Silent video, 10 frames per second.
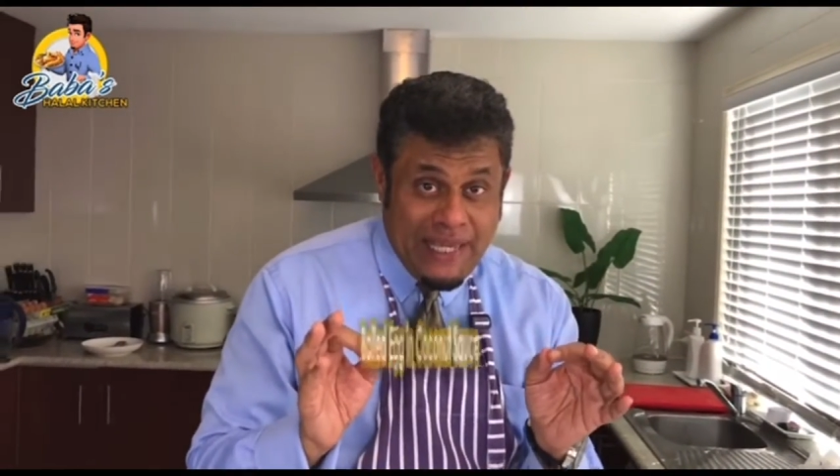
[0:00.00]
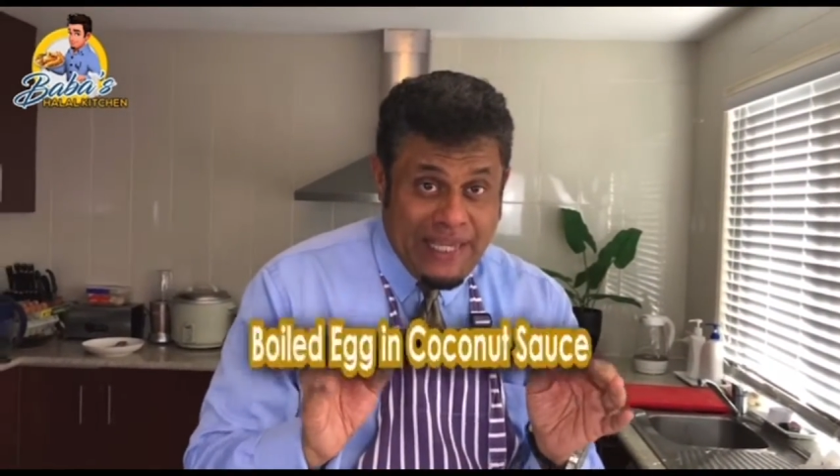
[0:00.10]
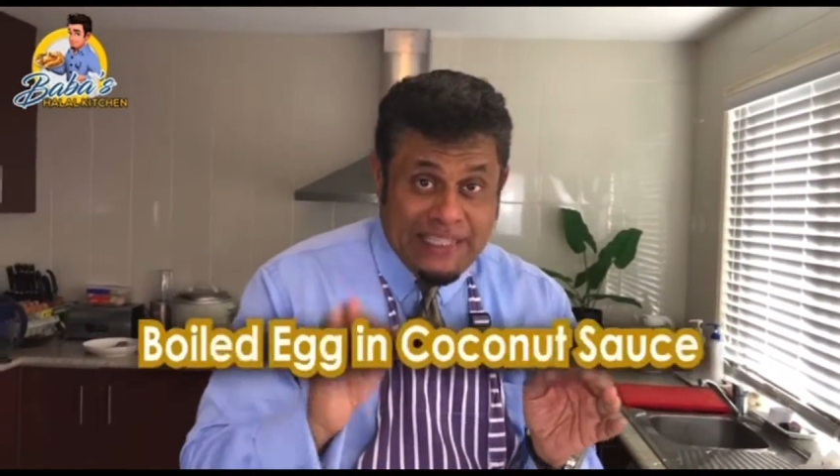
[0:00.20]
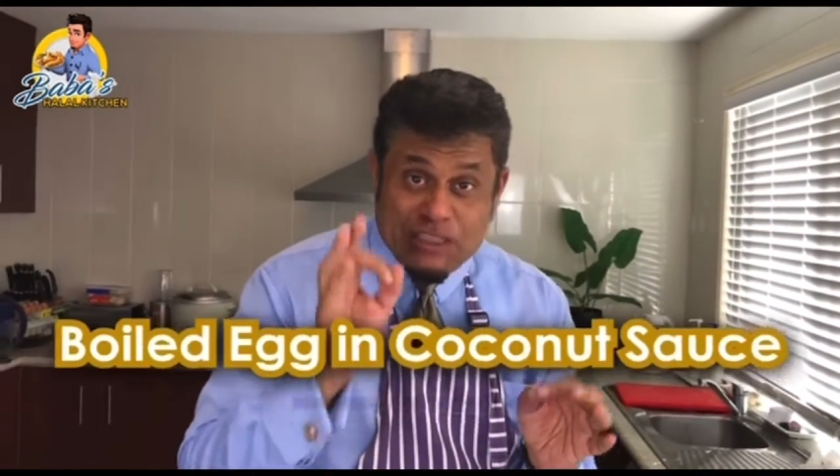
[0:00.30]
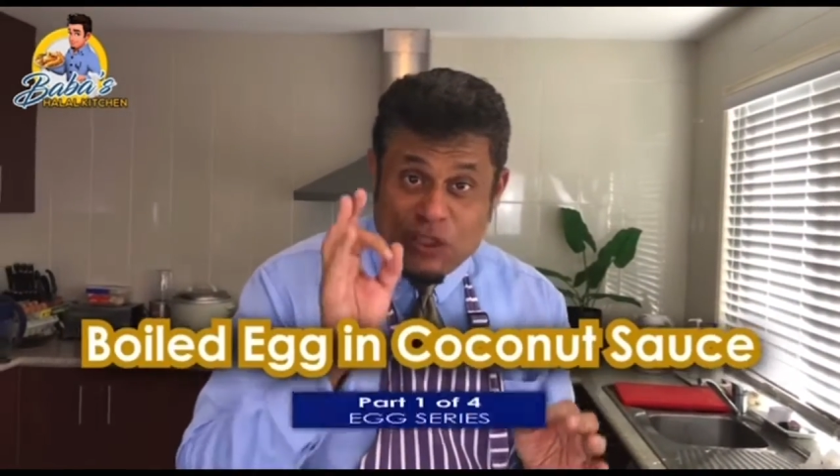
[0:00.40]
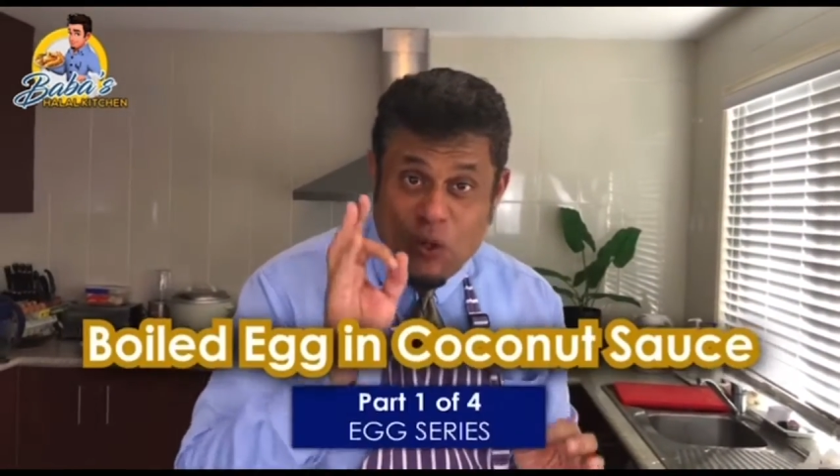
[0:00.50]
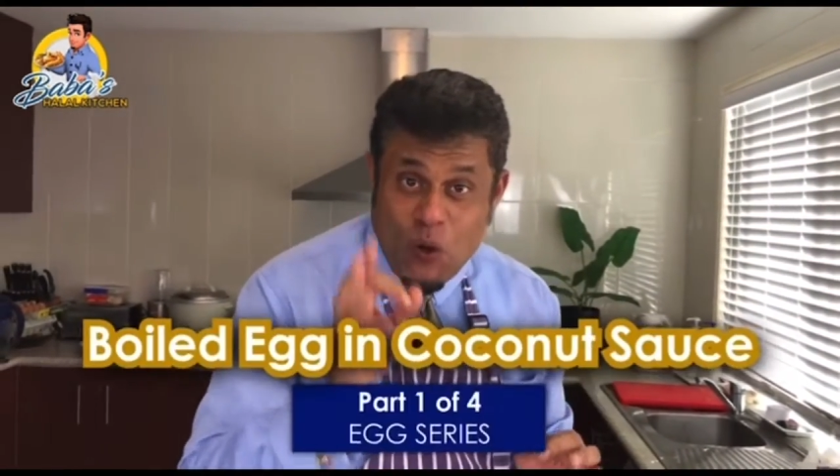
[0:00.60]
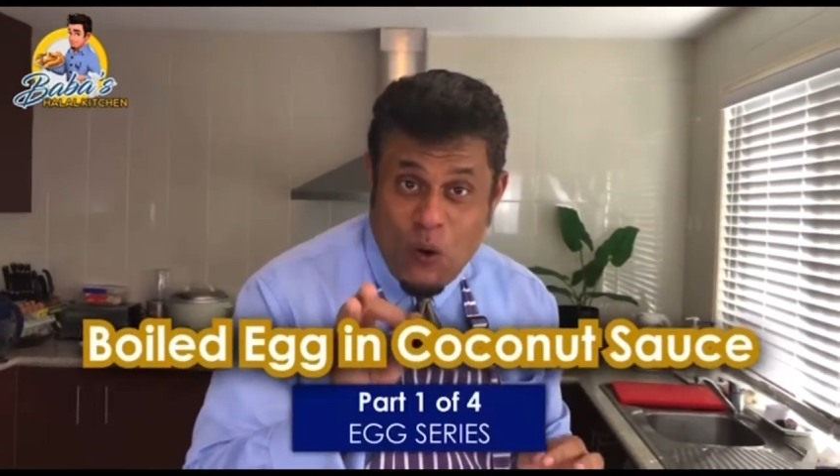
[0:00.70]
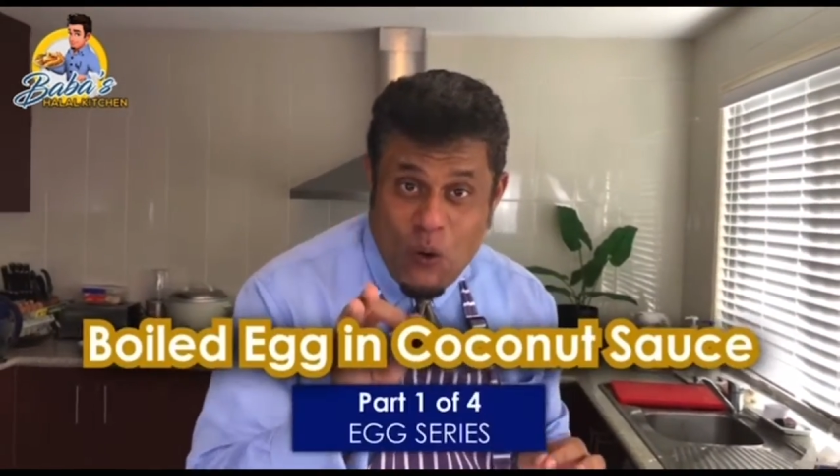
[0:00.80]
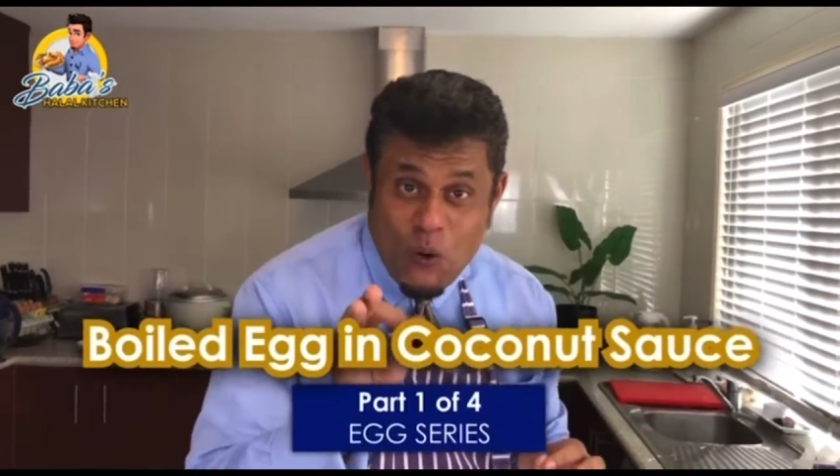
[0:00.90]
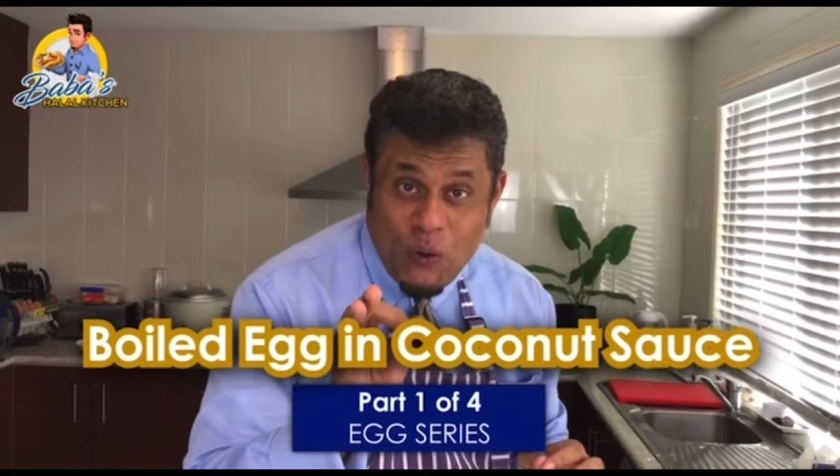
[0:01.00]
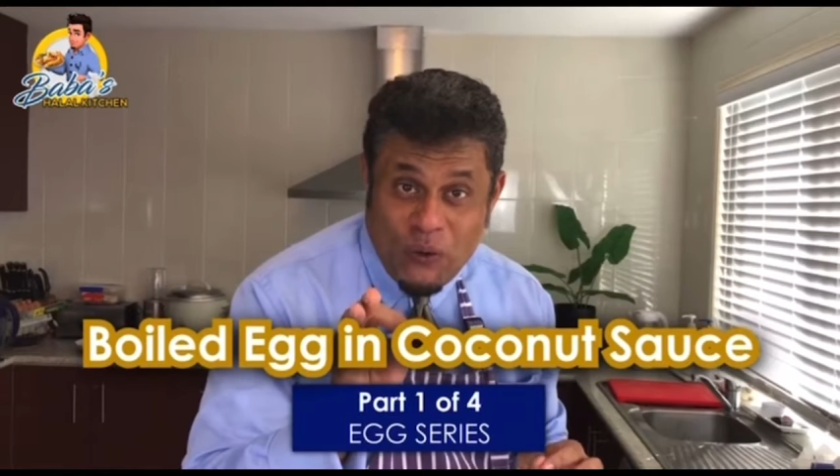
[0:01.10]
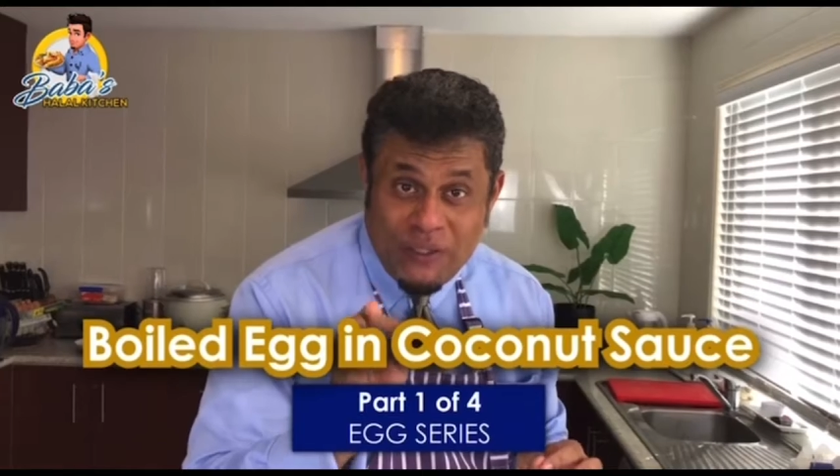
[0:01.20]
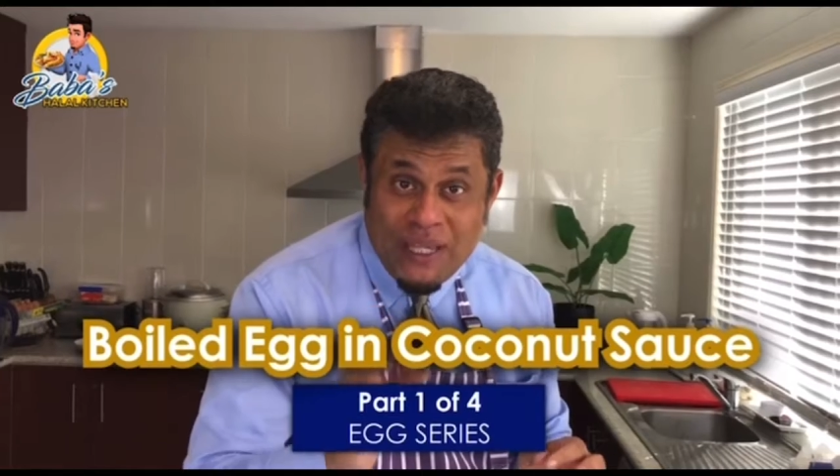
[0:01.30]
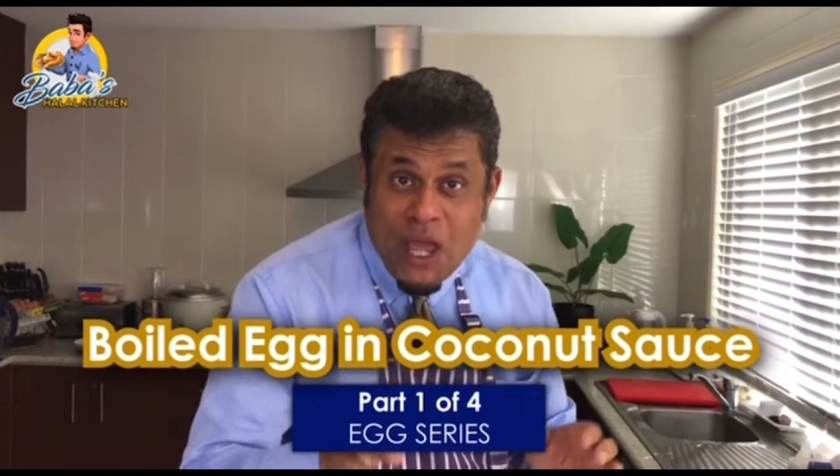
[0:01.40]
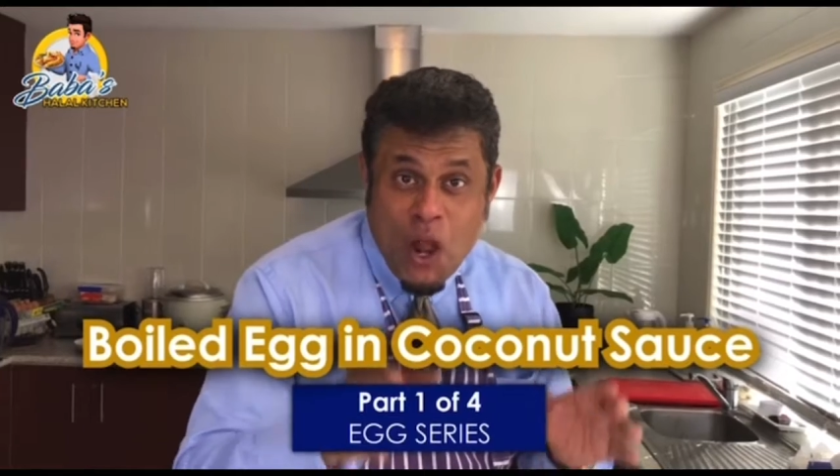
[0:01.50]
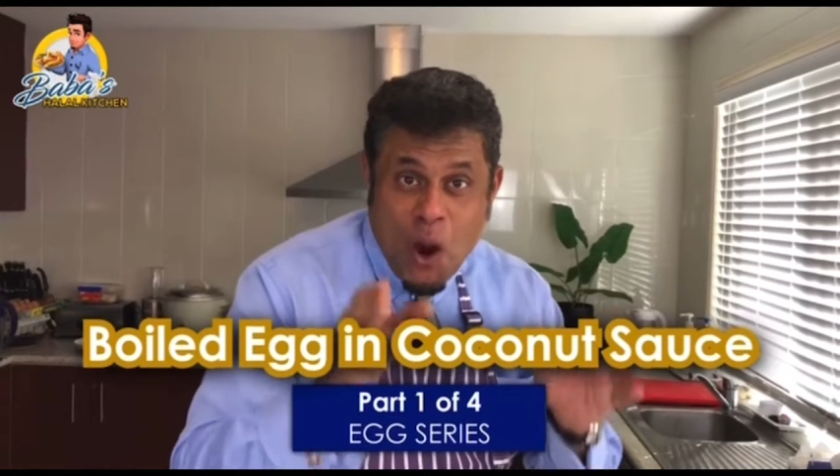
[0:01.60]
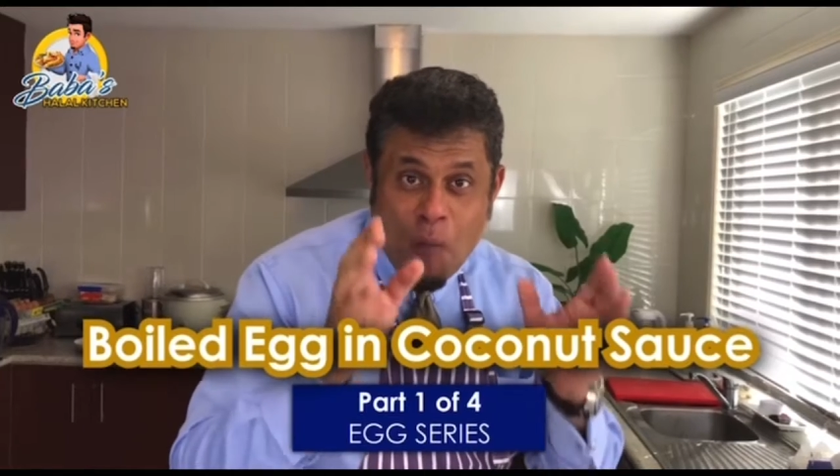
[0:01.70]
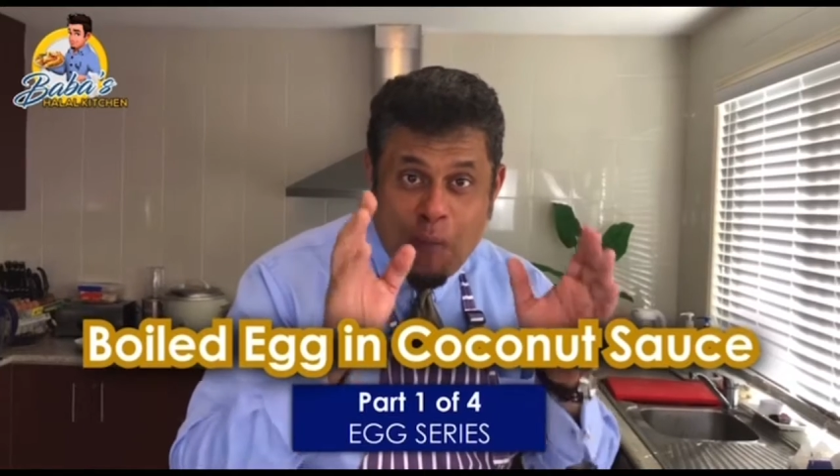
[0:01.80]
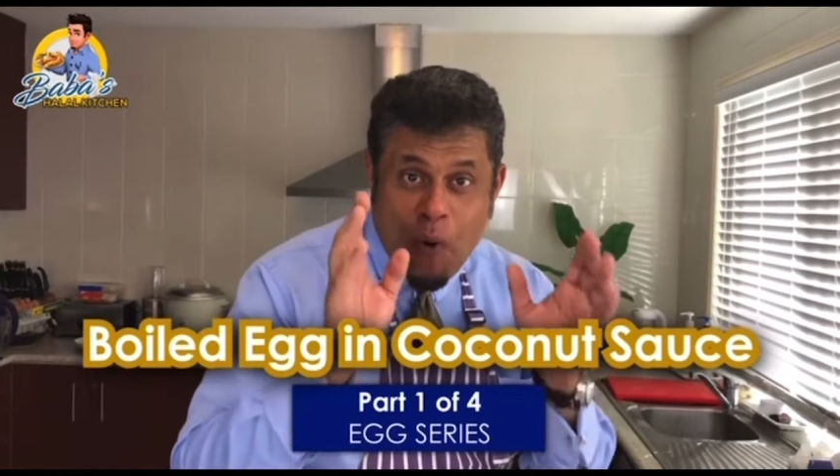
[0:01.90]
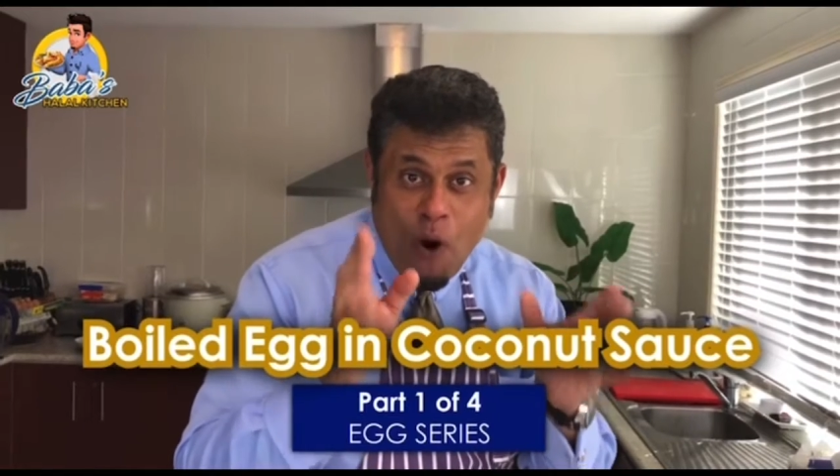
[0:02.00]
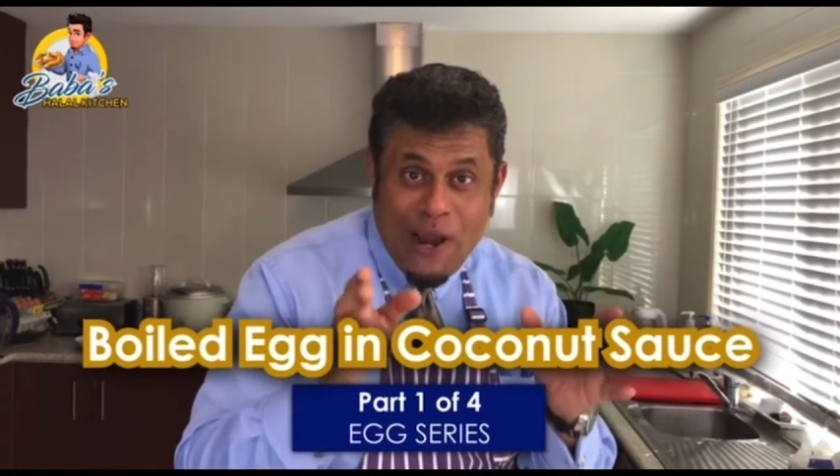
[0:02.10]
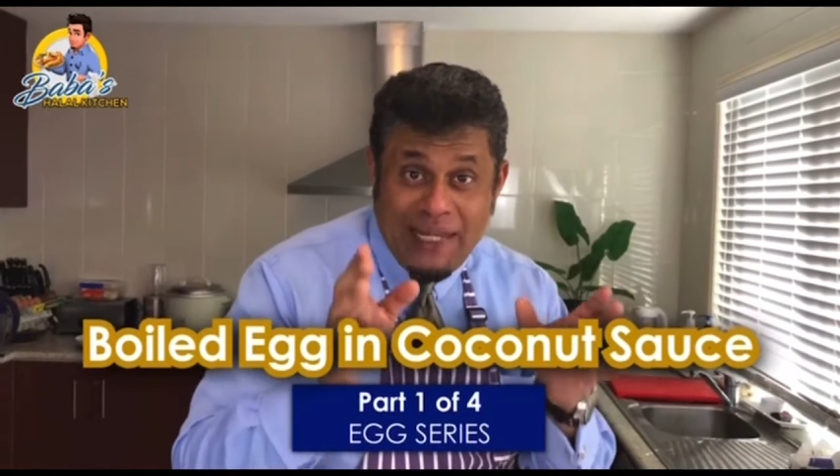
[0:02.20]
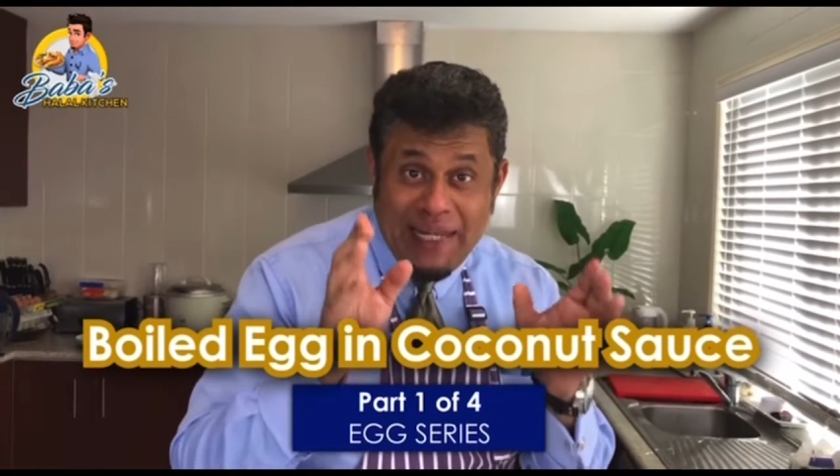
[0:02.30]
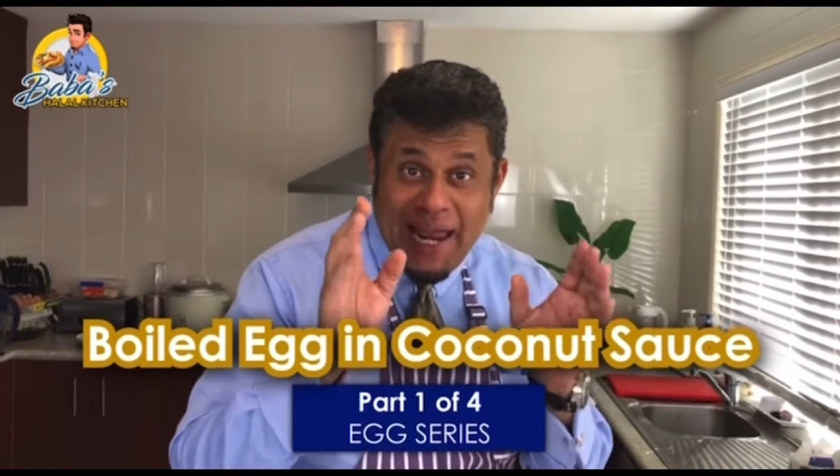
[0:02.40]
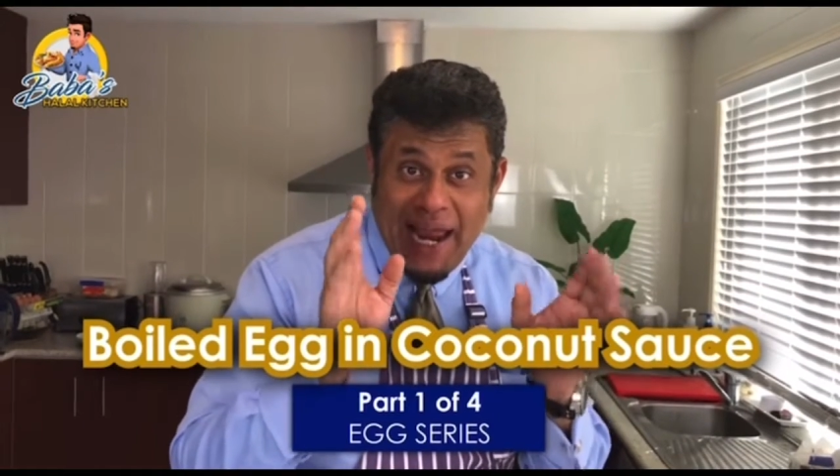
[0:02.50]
it's called boiled